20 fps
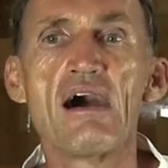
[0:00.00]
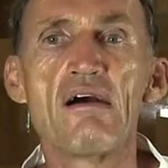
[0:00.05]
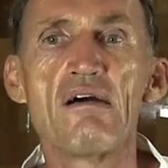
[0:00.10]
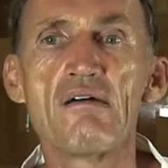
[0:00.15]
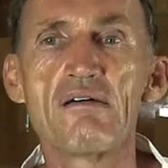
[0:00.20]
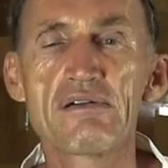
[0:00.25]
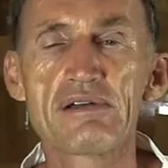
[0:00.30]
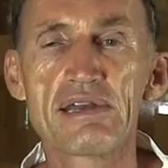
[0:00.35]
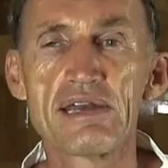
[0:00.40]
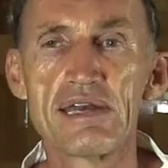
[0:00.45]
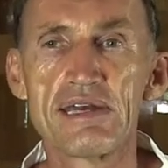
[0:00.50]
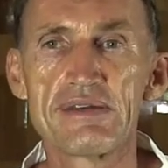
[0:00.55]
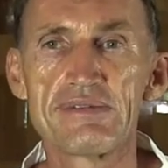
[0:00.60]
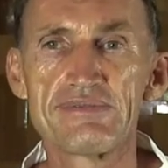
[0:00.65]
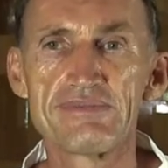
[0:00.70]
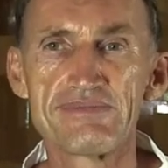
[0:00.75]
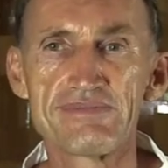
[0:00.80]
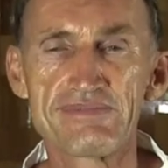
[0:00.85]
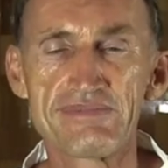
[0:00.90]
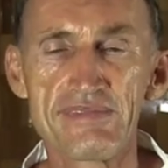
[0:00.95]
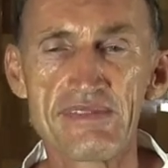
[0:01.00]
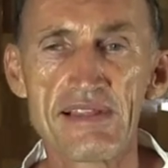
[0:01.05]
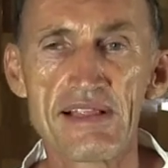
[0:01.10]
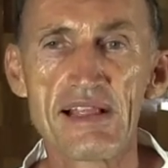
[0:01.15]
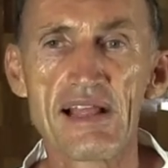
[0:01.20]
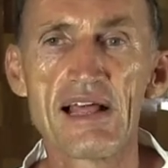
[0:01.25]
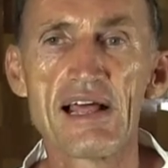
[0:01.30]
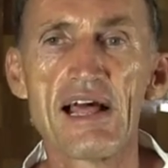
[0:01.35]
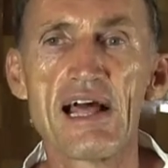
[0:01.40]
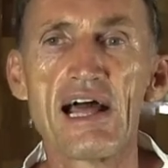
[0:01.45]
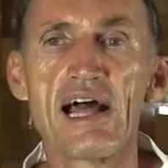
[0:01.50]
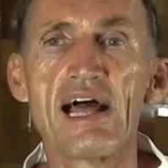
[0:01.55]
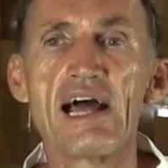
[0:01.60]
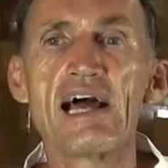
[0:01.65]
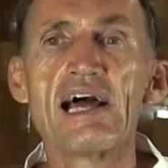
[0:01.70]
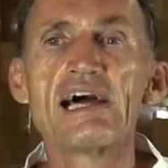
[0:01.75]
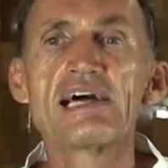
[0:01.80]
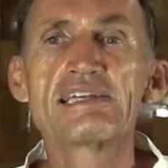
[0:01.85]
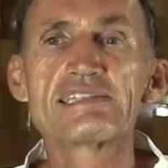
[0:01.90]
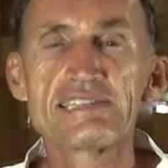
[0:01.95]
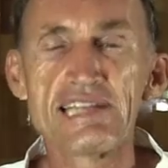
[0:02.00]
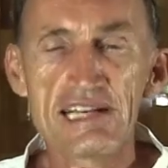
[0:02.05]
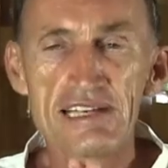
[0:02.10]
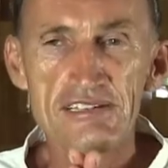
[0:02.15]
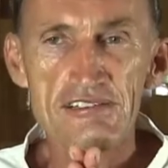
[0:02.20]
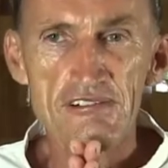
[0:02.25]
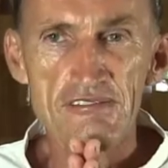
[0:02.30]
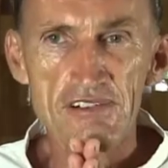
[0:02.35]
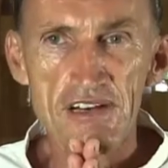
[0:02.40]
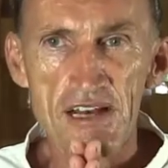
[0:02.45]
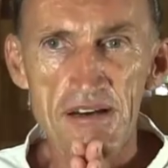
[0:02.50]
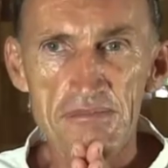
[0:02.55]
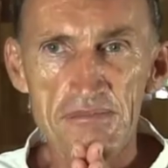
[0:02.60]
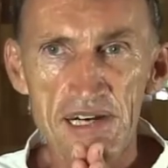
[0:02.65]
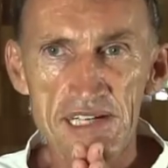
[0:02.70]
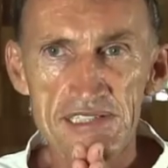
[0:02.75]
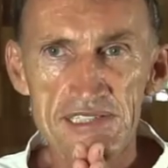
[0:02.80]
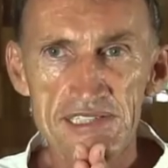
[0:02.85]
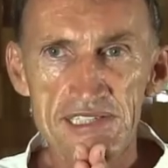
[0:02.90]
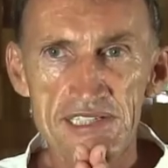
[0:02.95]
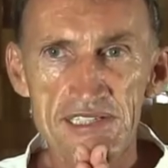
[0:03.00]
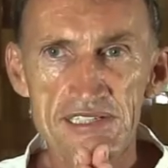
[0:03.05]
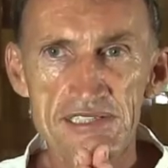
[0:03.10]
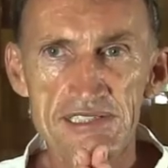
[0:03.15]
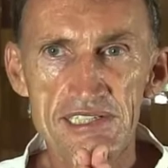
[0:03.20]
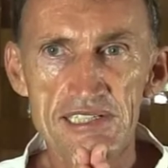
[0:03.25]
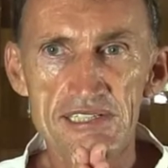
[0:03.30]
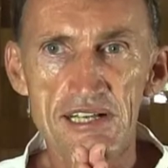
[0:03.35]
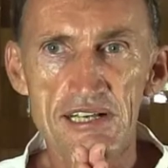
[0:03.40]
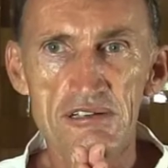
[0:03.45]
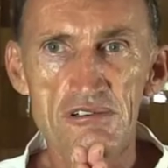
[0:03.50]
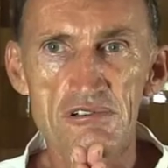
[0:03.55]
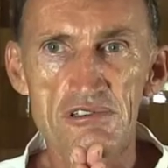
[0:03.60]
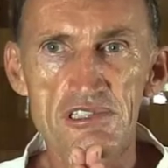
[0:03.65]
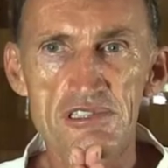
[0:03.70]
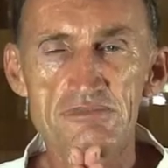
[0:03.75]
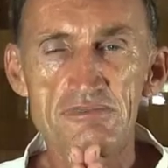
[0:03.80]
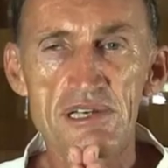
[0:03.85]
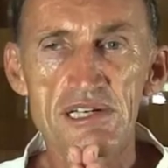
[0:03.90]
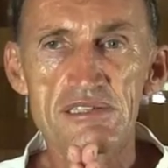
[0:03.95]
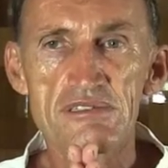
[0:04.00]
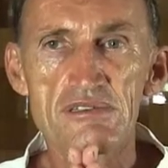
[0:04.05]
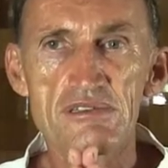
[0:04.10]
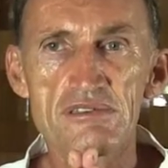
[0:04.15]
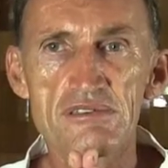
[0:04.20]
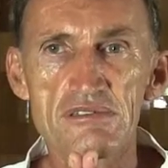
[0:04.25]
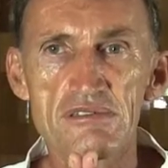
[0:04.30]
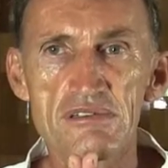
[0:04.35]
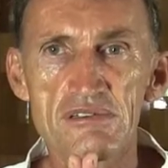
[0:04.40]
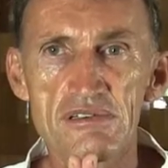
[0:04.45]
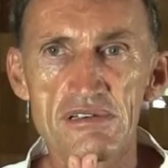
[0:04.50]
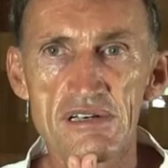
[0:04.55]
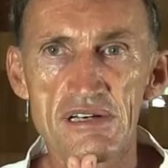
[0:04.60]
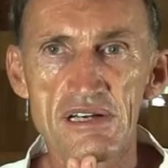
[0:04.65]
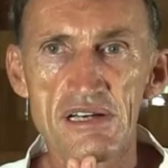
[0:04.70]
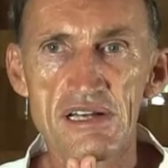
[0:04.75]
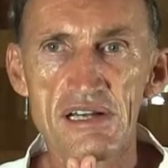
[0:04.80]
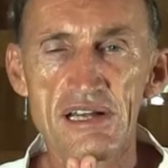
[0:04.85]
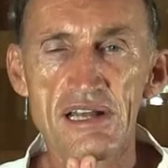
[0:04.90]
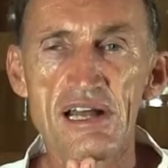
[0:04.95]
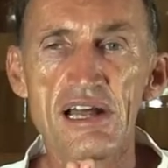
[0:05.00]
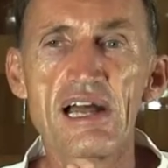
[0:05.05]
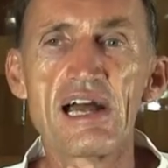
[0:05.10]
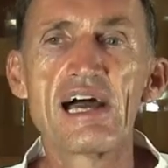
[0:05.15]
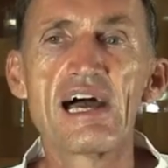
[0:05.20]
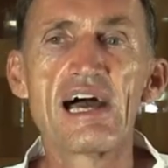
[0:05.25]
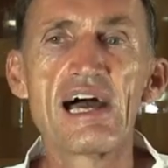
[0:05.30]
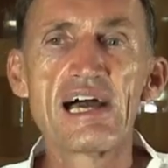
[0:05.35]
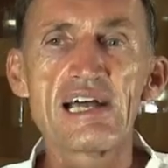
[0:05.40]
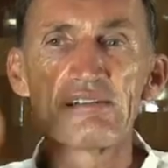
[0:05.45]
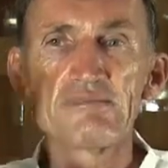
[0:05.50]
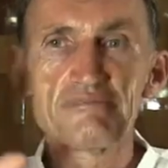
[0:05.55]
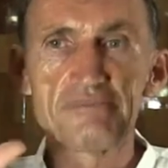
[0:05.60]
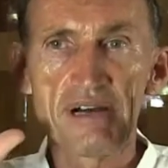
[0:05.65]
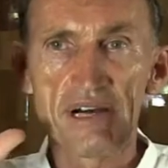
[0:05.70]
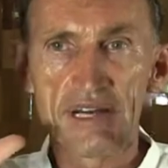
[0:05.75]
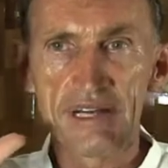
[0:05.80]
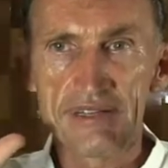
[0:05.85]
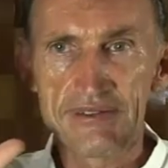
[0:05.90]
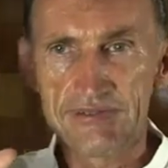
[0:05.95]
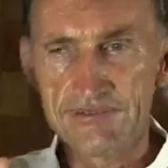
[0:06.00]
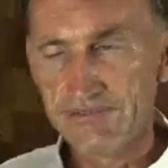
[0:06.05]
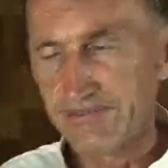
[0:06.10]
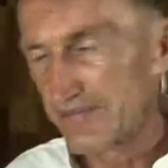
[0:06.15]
Okay. Thank you very much that I could speak to you, and bye.